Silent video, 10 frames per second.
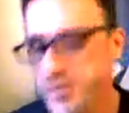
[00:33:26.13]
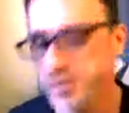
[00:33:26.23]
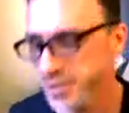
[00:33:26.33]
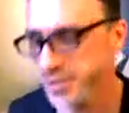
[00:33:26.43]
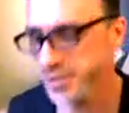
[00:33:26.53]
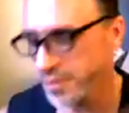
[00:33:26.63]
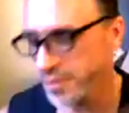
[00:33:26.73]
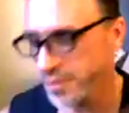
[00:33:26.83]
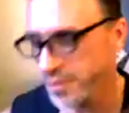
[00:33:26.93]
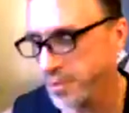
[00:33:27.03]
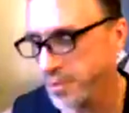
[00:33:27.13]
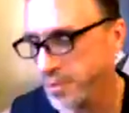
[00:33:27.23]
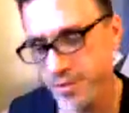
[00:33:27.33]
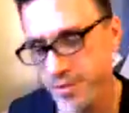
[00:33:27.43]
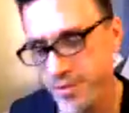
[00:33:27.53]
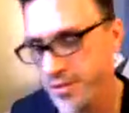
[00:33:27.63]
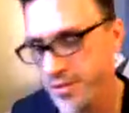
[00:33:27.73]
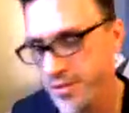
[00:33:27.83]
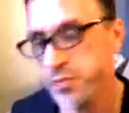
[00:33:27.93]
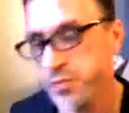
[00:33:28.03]
And of course, there will
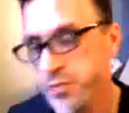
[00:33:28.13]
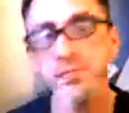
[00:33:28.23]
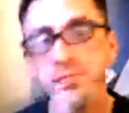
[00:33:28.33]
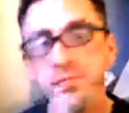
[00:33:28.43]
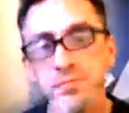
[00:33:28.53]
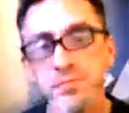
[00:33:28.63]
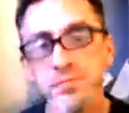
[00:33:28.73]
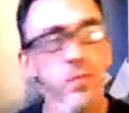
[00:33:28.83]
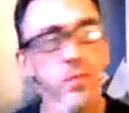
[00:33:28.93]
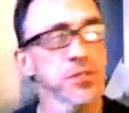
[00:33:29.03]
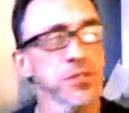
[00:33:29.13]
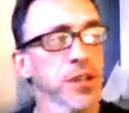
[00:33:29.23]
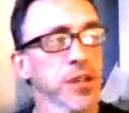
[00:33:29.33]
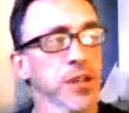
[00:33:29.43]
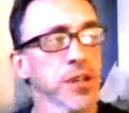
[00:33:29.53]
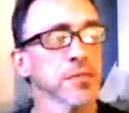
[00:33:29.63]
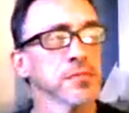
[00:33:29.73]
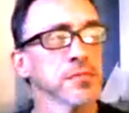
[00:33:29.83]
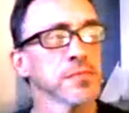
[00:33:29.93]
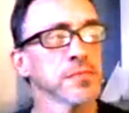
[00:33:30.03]
be at least one
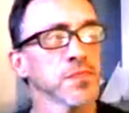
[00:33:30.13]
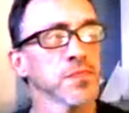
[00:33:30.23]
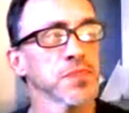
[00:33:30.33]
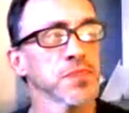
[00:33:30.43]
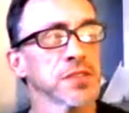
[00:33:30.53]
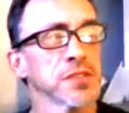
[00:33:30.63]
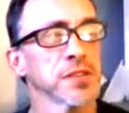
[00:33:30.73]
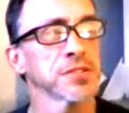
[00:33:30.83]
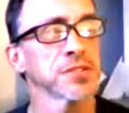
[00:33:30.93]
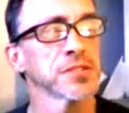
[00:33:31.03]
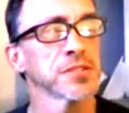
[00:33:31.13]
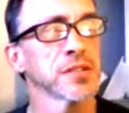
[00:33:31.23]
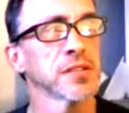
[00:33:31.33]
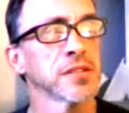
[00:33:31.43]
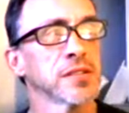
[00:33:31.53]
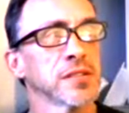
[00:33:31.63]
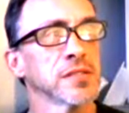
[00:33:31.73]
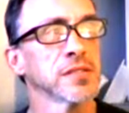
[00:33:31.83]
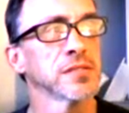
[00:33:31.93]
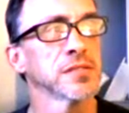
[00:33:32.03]
chapter that talks
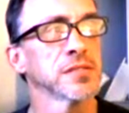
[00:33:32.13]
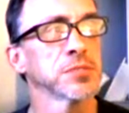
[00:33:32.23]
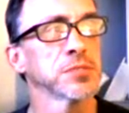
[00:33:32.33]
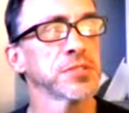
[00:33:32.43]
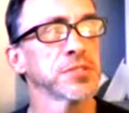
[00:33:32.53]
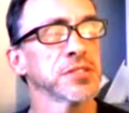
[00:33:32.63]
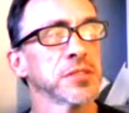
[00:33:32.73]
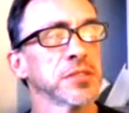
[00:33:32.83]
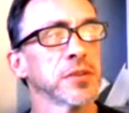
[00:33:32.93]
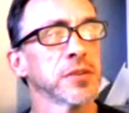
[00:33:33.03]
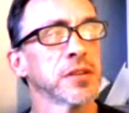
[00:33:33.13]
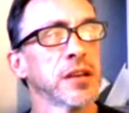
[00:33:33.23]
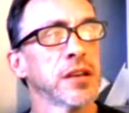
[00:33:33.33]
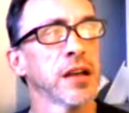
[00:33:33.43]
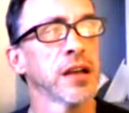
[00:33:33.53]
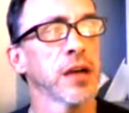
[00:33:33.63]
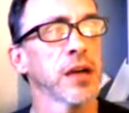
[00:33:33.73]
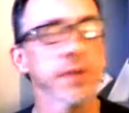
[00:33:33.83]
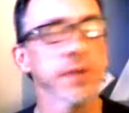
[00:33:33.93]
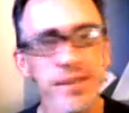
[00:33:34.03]
explicitly about how
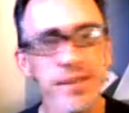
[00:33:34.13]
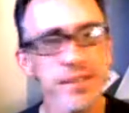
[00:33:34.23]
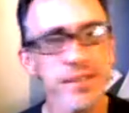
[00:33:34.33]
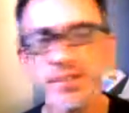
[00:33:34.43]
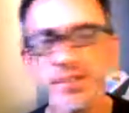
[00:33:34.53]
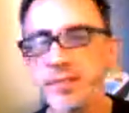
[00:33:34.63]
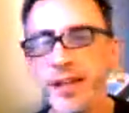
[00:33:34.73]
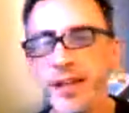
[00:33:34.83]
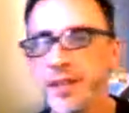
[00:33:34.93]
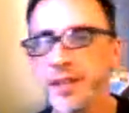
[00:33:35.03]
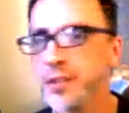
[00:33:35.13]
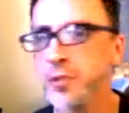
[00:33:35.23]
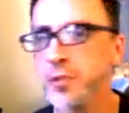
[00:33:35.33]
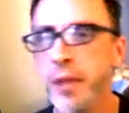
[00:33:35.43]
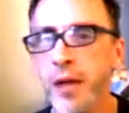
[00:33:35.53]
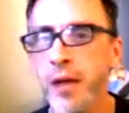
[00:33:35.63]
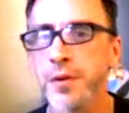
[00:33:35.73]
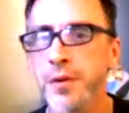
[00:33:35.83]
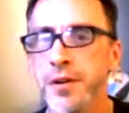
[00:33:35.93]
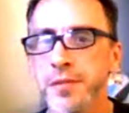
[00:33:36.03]
God doesn't seem to have any real
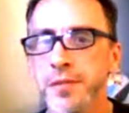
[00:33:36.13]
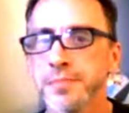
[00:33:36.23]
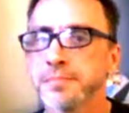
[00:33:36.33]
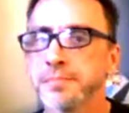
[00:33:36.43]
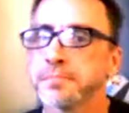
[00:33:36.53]
power here.